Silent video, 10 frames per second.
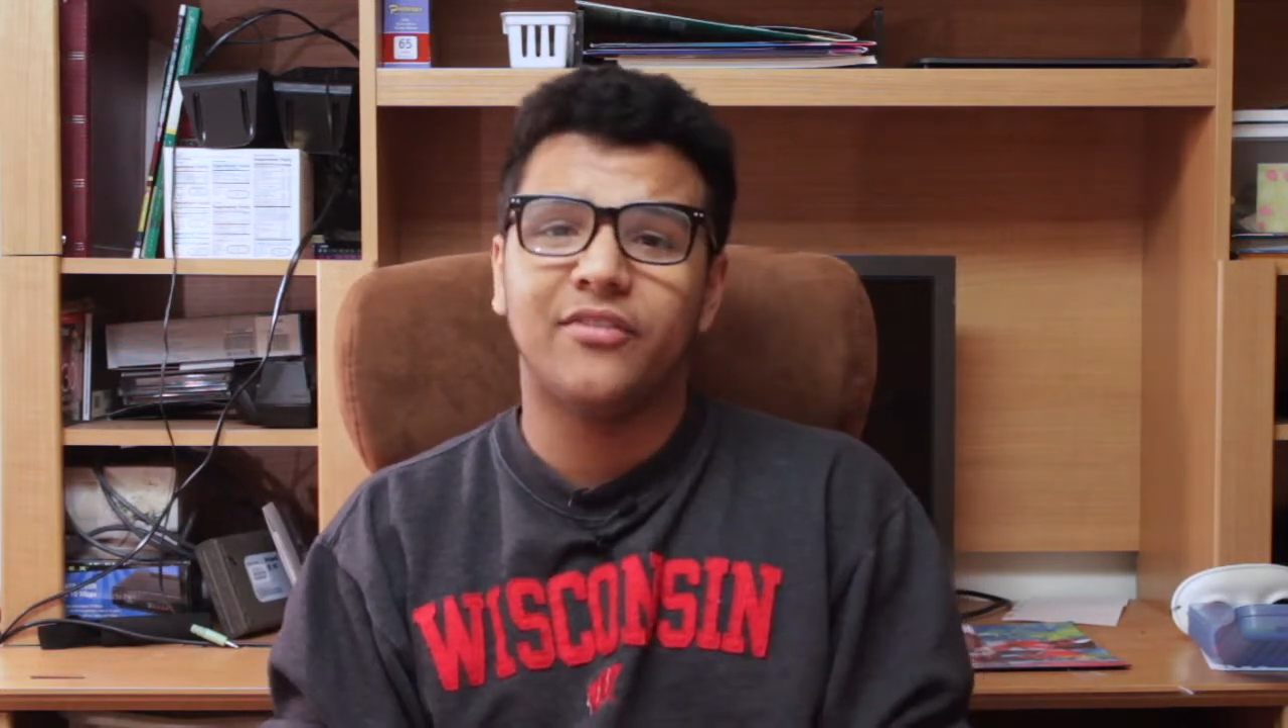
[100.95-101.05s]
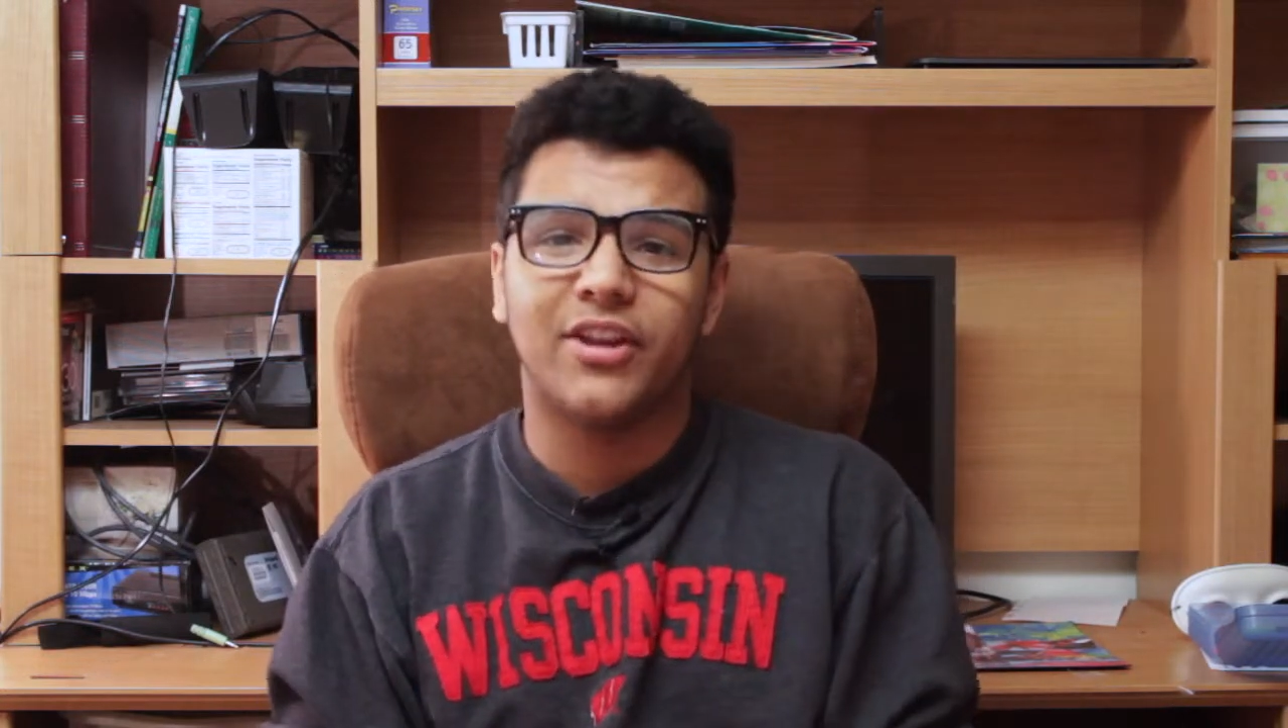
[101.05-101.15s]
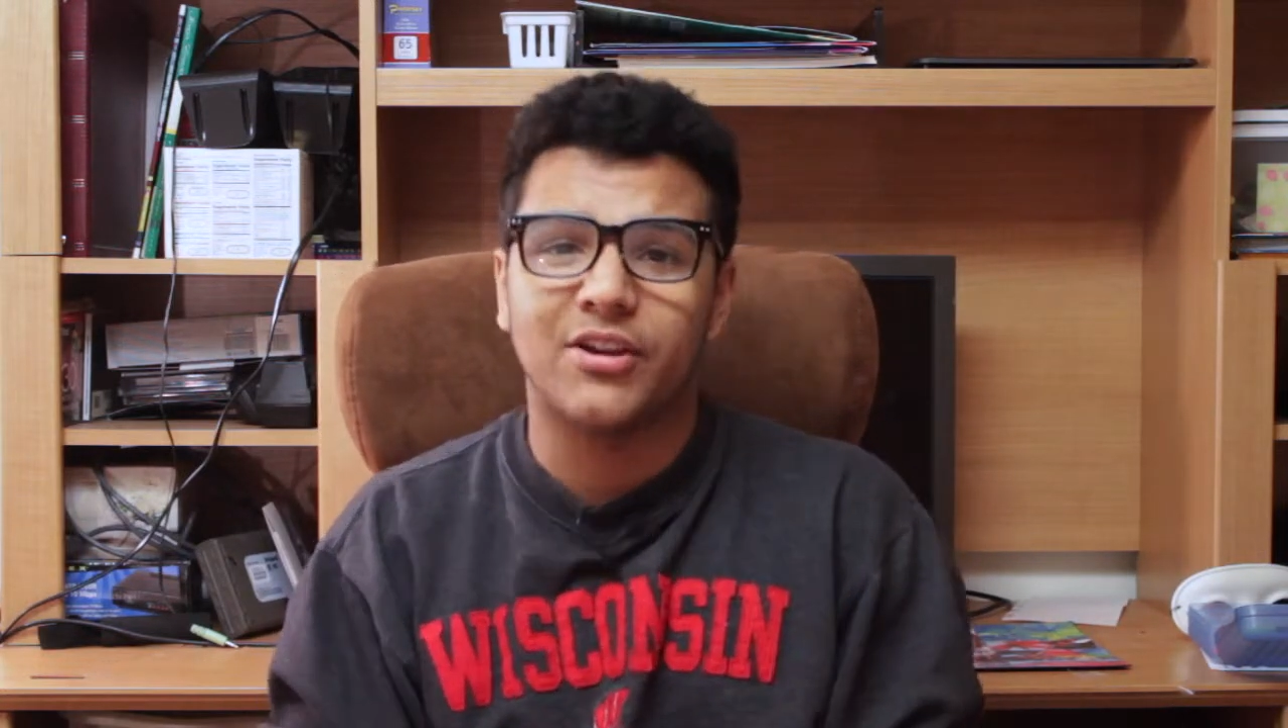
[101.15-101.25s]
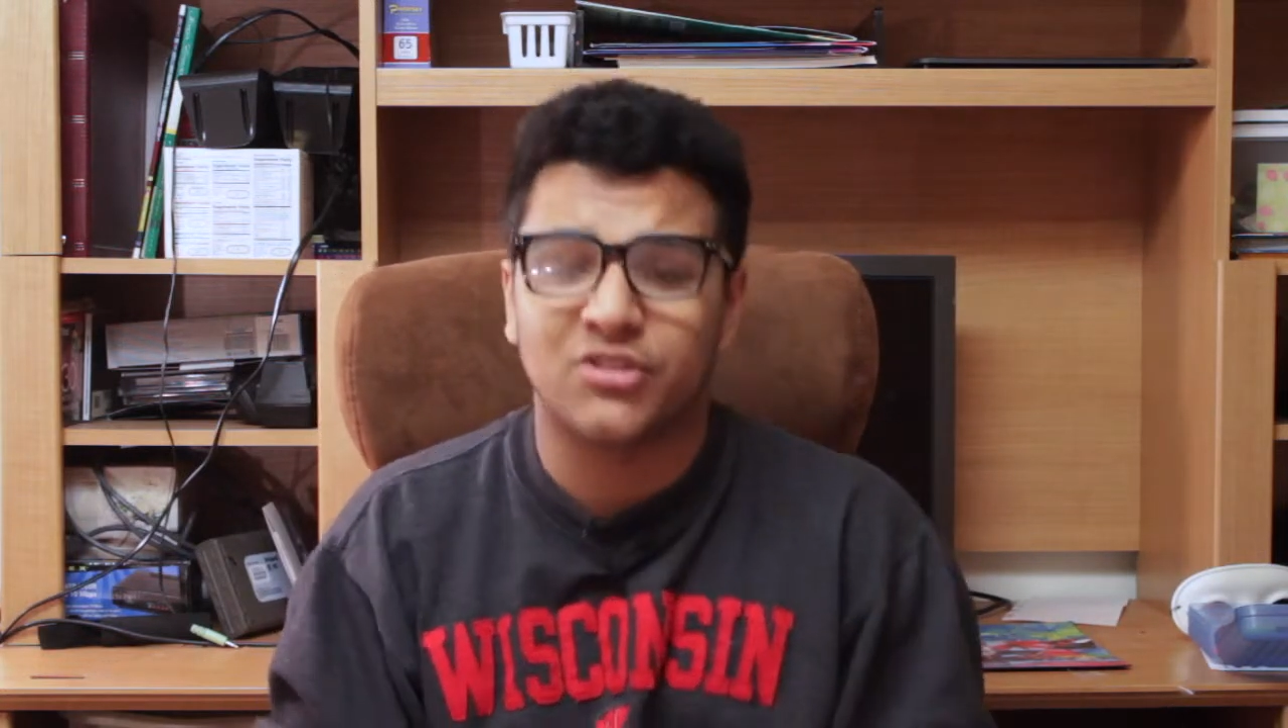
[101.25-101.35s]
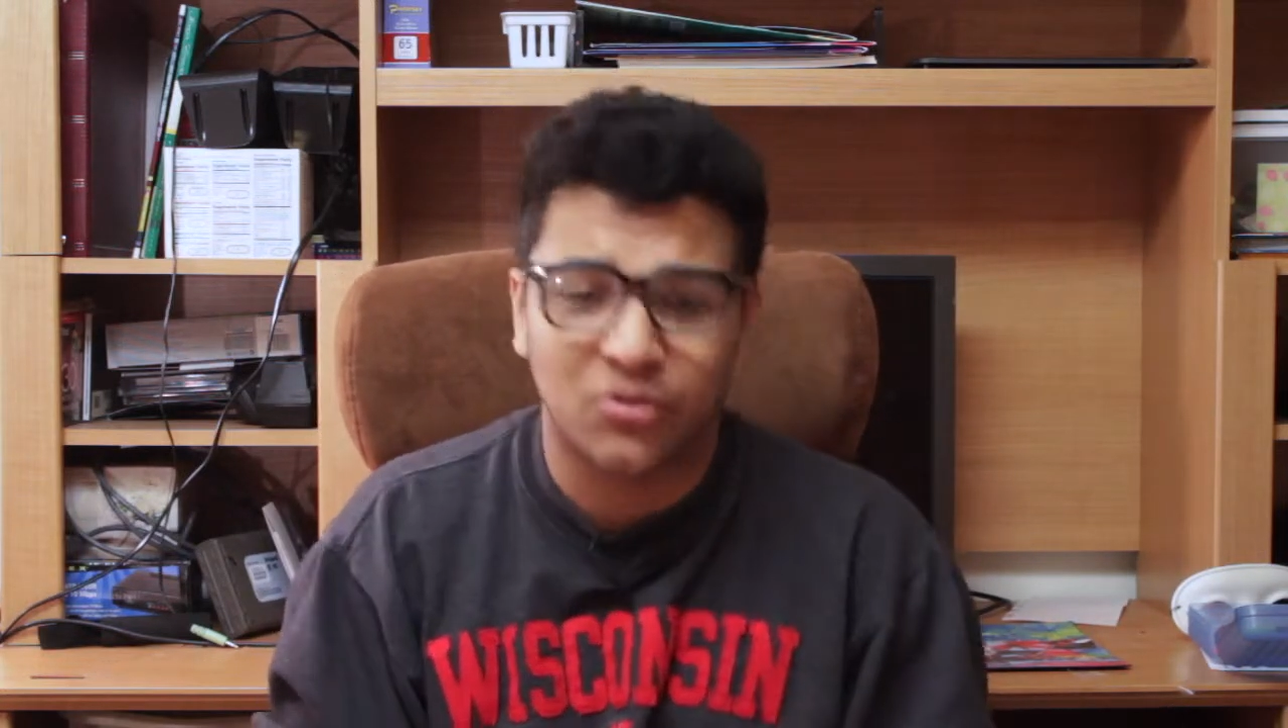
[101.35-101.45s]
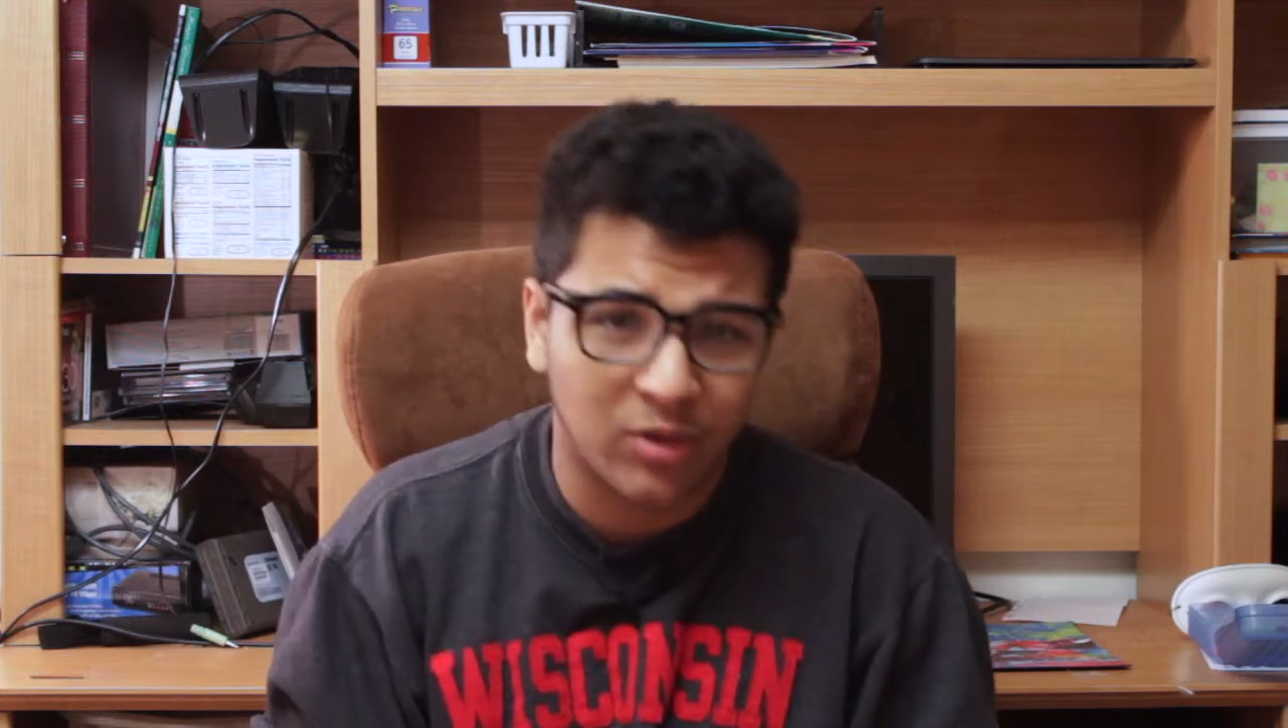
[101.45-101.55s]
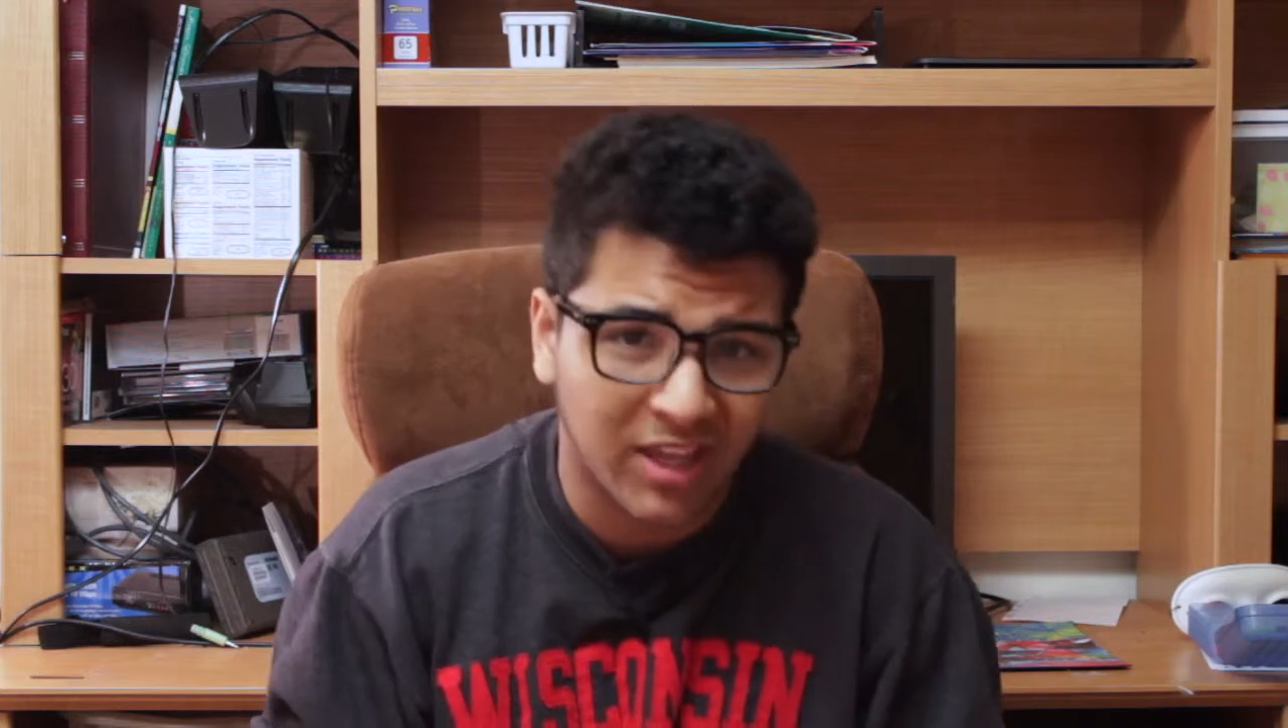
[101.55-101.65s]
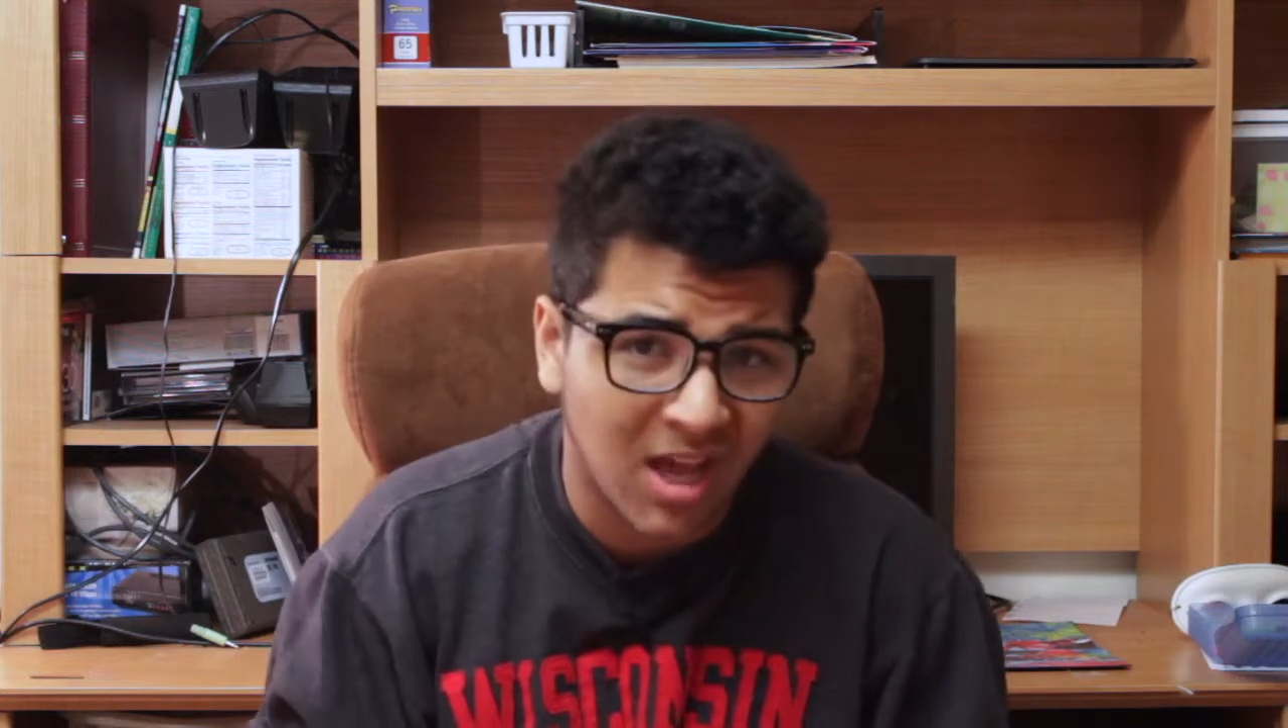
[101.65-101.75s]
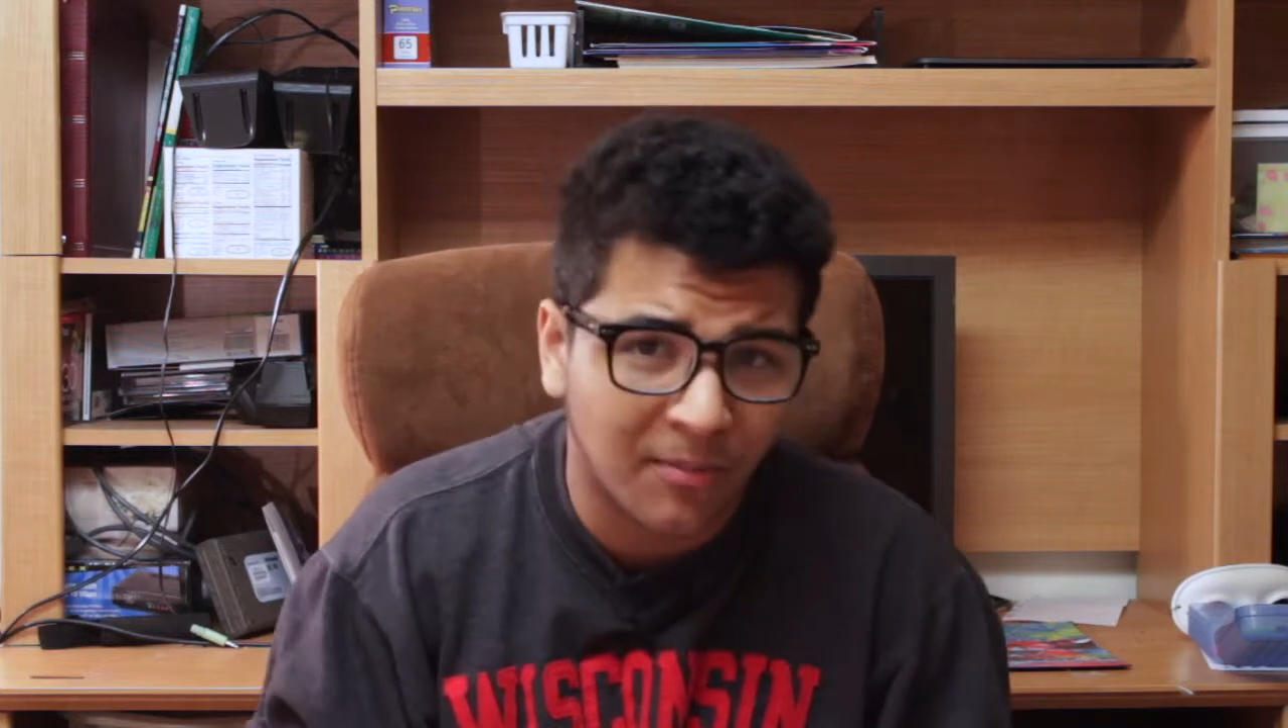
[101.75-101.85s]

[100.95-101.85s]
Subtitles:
videos are really